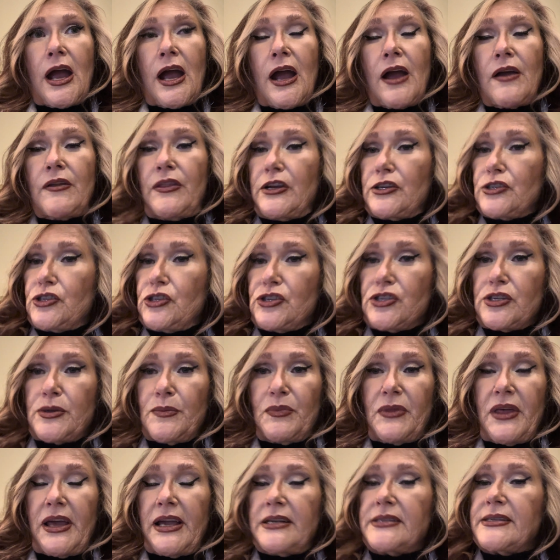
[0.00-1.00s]
There's just some
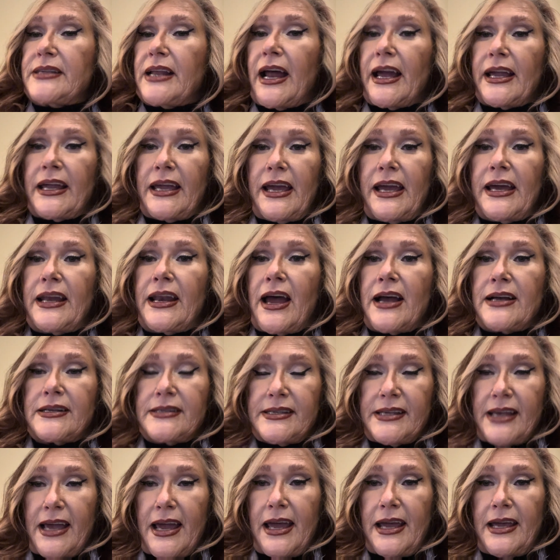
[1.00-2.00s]
things that I cannot
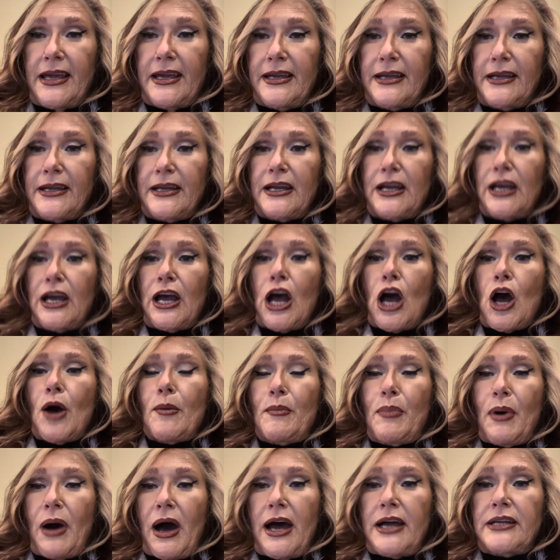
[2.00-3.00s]
say,
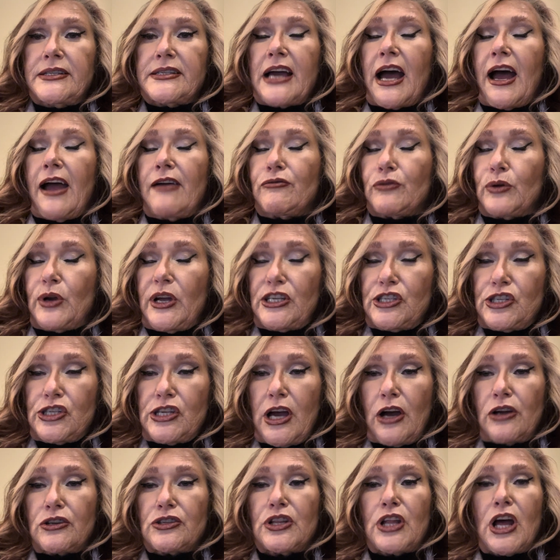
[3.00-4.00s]
but I've reached
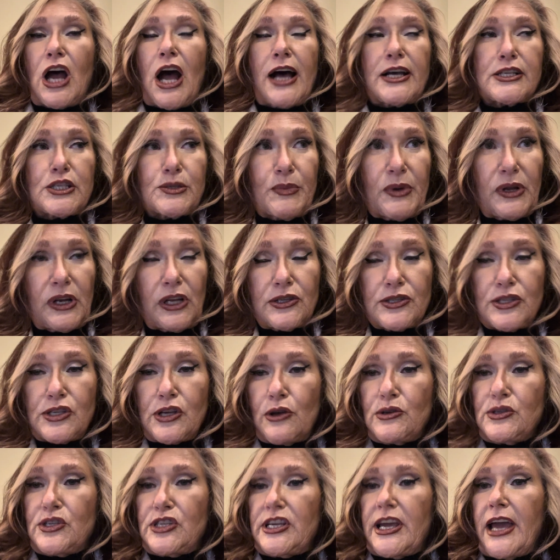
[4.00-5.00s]
out to the Hospital
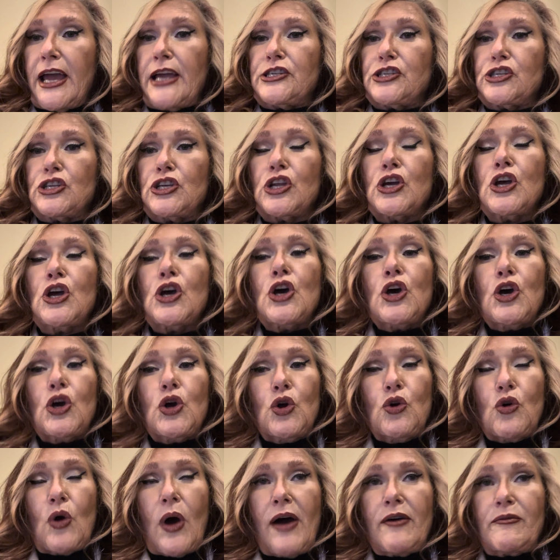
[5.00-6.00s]
Association,
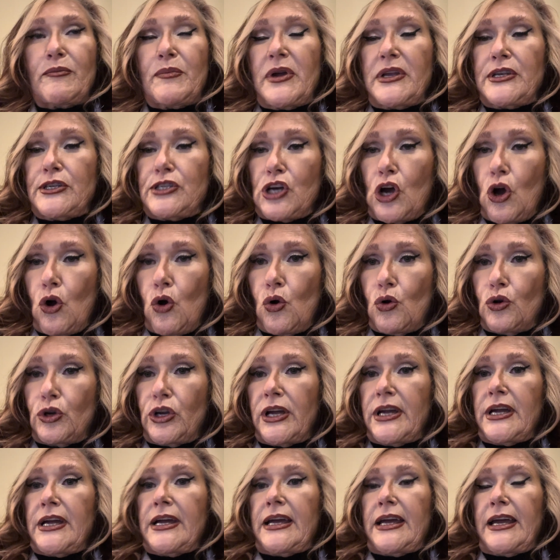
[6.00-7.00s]
who I've been told
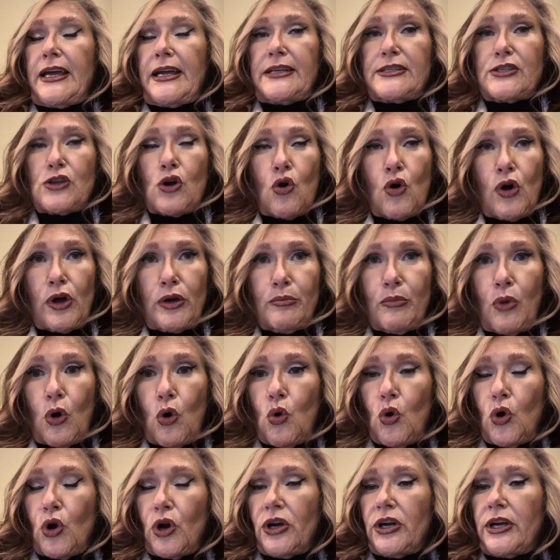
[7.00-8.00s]
is on
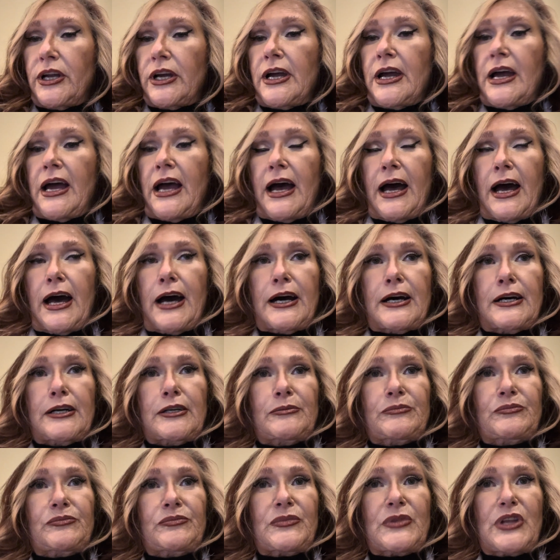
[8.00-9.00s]
board.
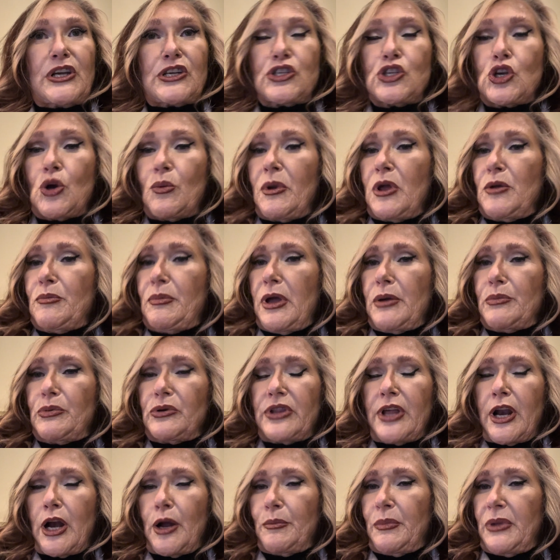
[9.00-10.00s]
There's so many people
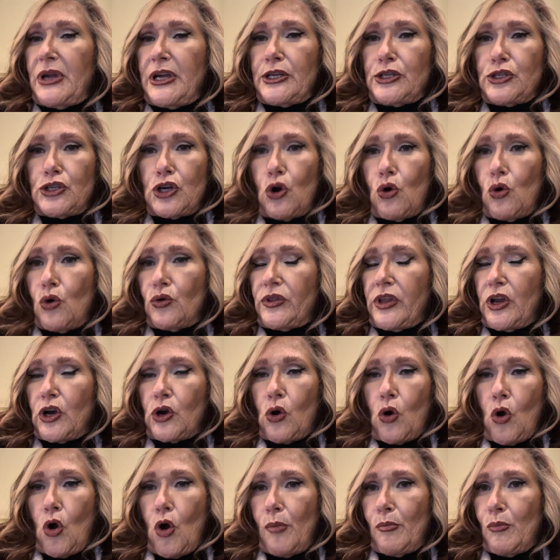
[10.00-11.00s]
that I'm being told that
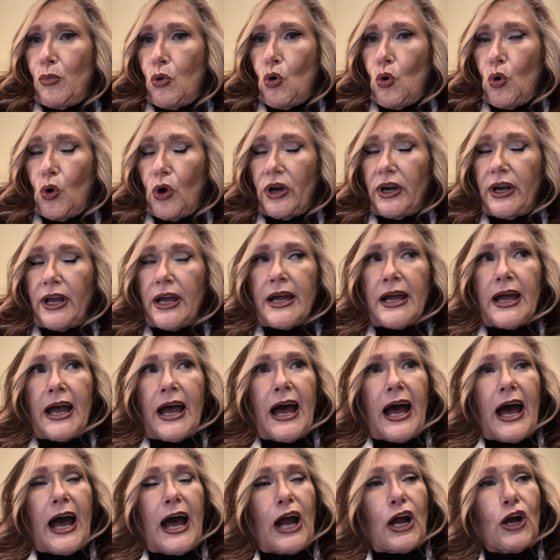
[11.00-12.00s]
are on board.
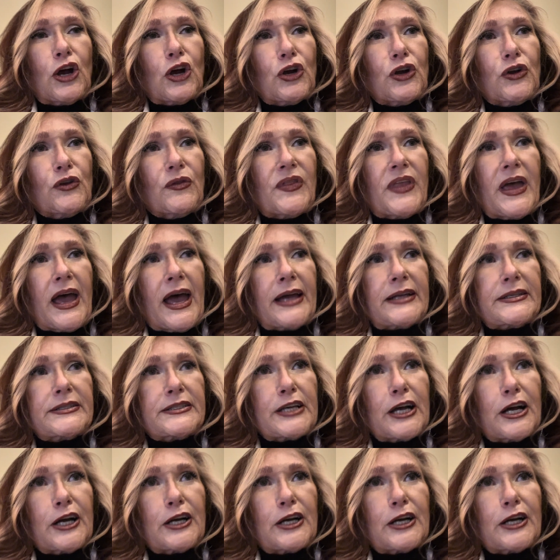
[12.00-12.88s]
I heard that